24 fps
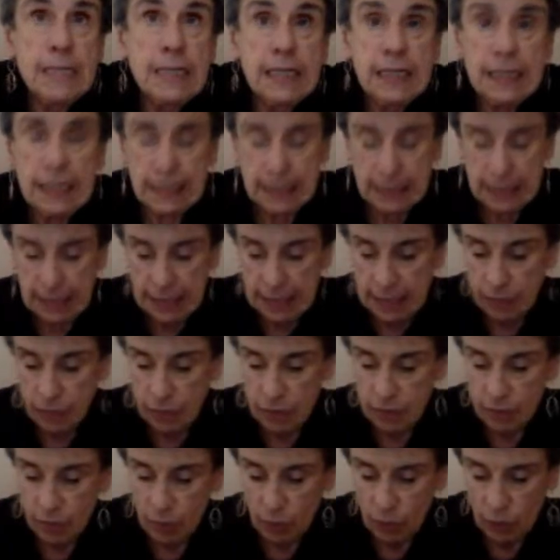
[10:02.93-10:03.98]
And he
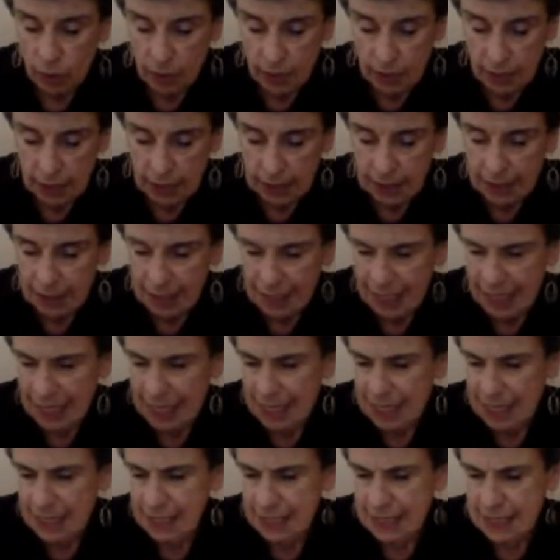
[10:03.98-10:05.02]
was born in
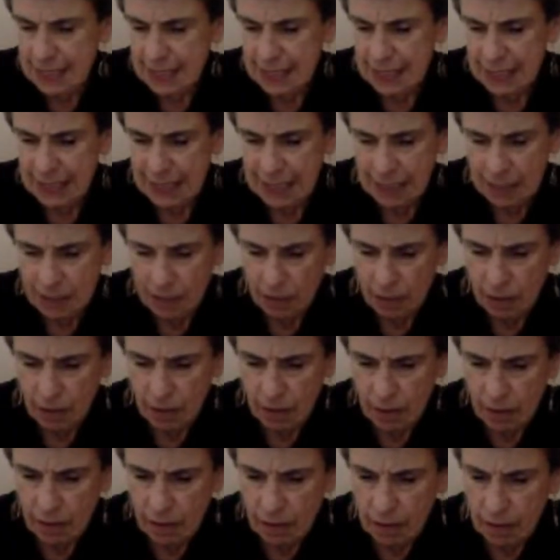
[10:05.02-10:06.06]

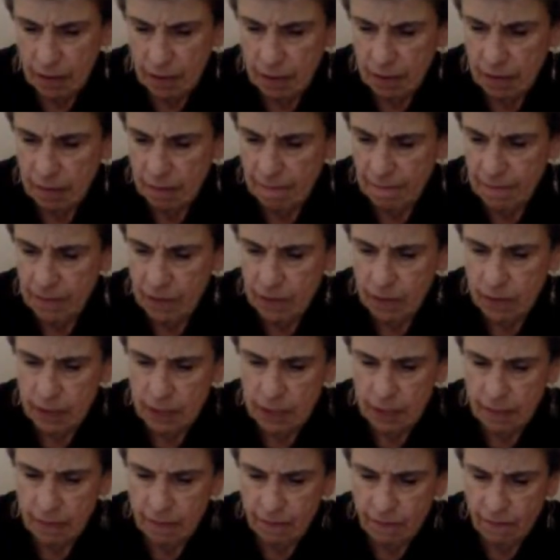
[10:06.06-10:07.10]

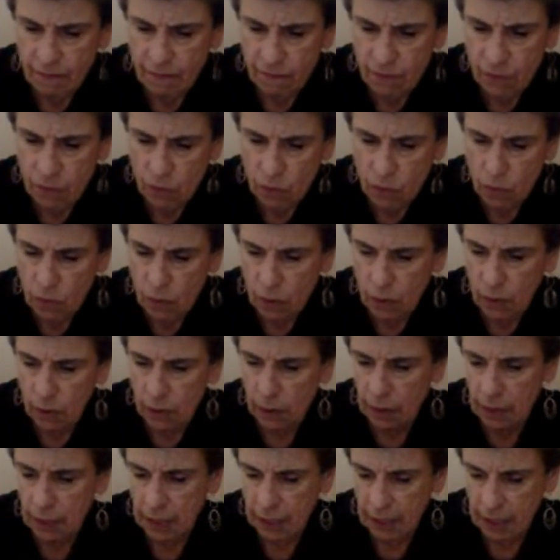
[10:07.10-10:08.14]
1834. I
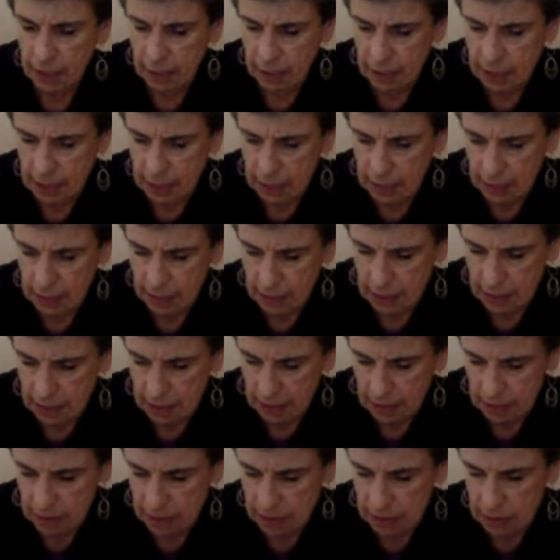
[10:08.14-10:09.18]
think
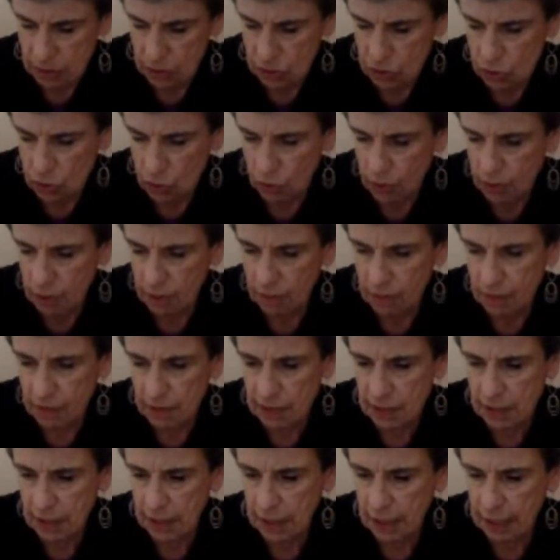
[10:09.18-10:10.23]
it's the story of
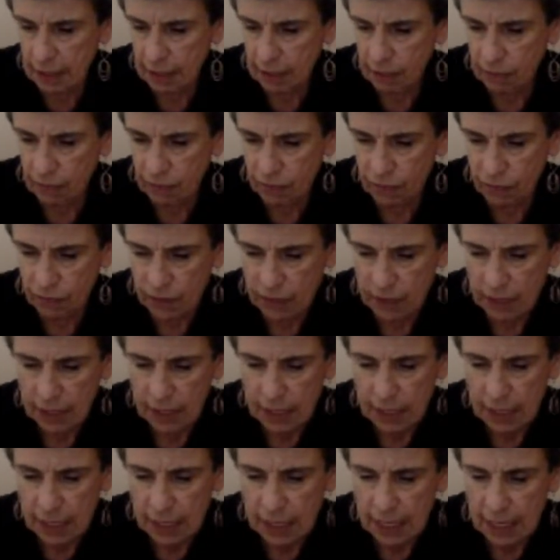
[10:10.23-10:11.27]
his life.
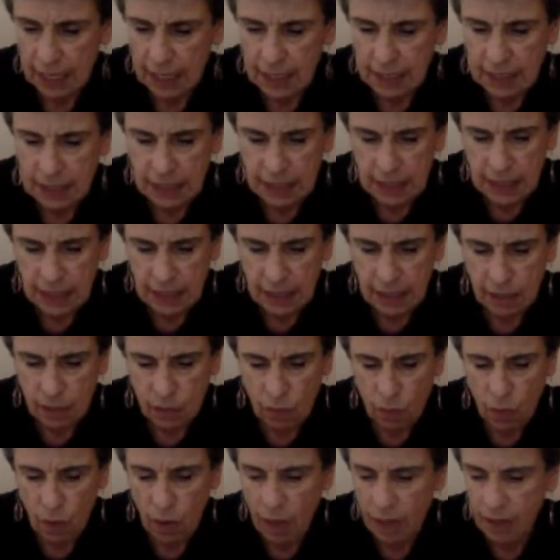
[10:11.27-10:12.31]
And
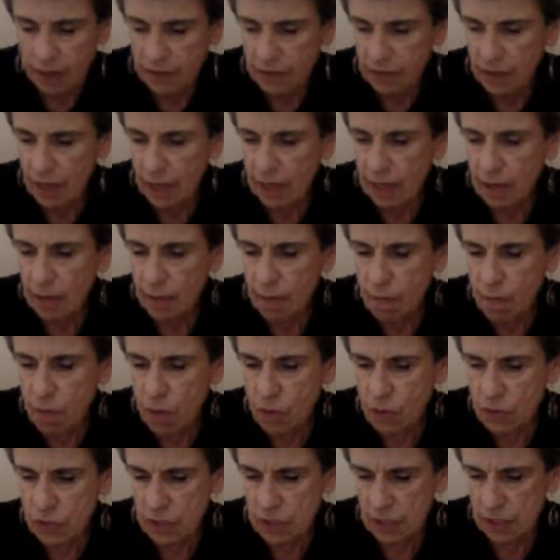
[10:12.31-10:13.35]
he was a
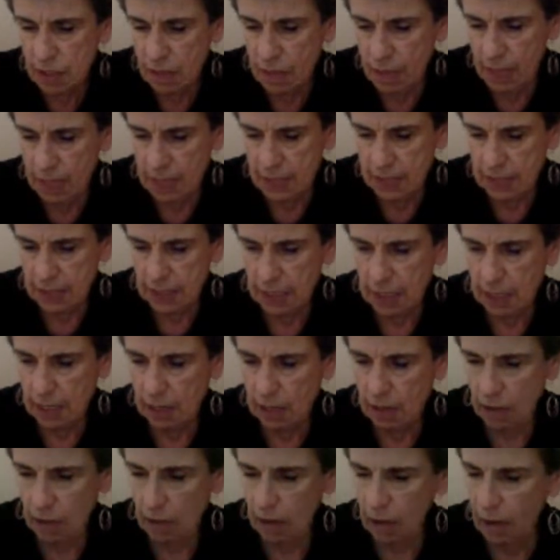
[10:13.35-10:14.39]
most amazing
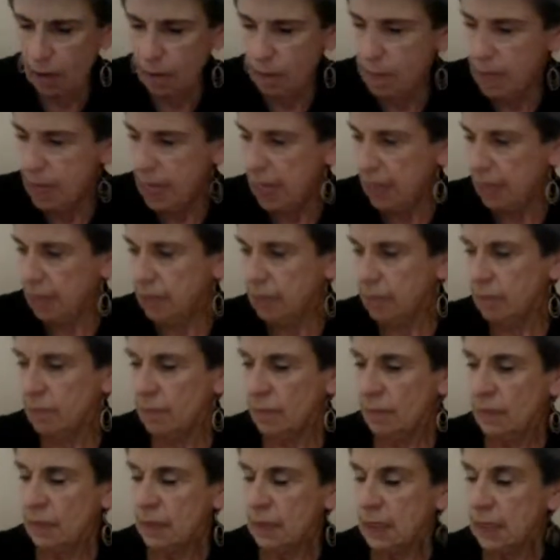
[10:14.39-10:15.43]
man.
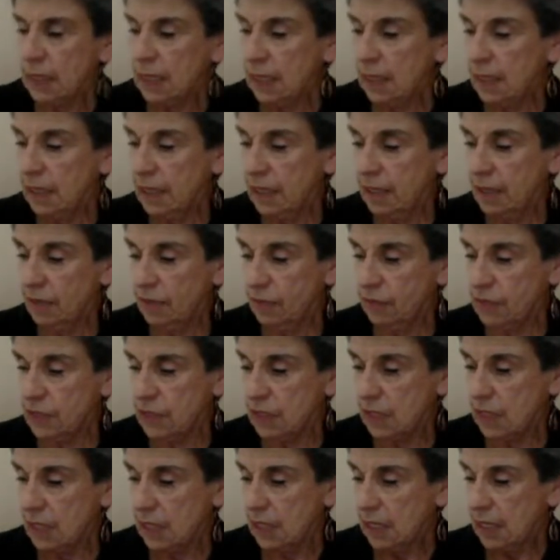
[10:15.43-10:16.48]
He
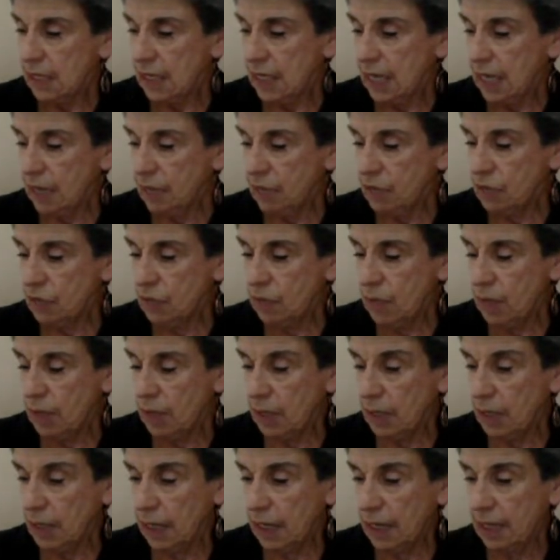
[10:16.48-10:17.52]
came to
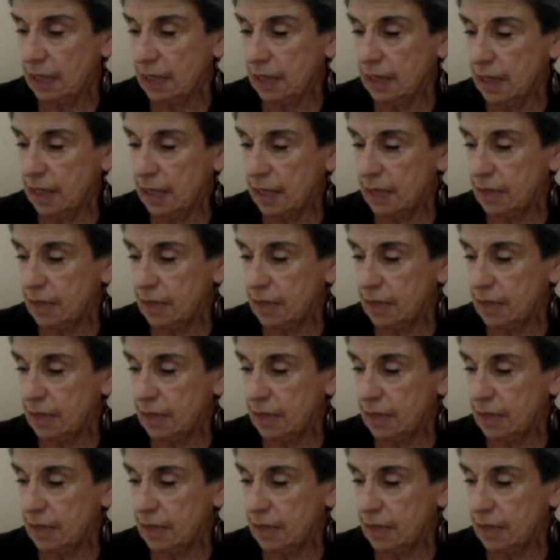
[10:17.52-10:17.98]
America, and